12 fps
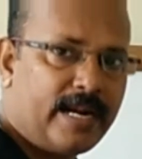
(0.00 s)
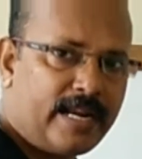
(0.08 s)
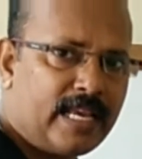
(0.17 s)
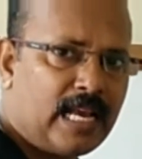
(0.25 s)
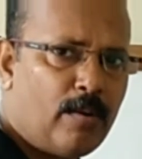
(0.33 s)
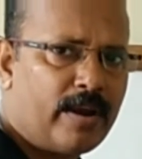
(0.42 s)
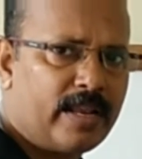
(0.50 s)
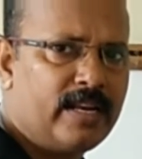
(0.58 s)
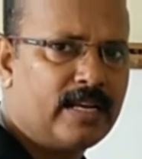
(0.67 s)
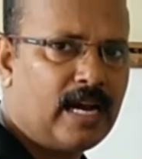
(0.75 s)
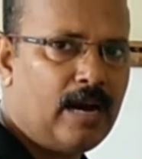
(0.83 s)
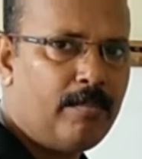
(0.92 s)
getting our
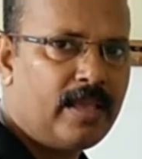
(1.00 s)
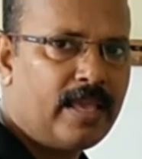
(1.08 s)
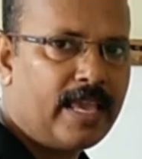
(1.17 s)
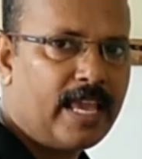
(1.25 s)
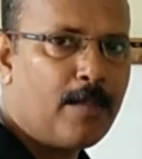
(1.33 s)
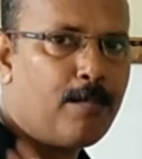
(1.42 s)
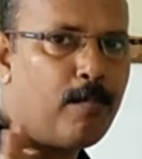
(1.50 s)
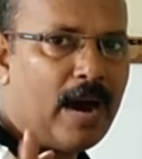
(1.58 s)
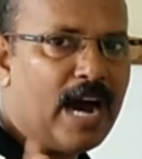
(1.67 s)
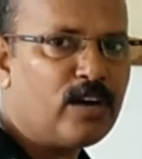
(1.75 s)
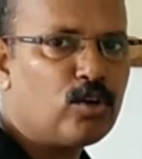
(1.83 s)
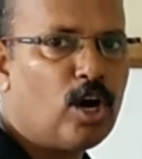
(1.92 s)
income, a
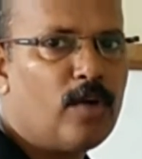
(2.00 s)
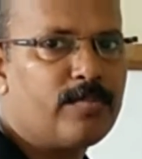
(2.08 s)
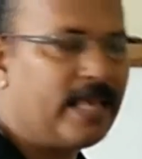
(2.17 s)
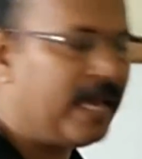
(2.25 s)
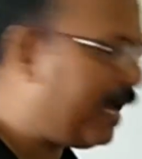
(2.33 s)
part of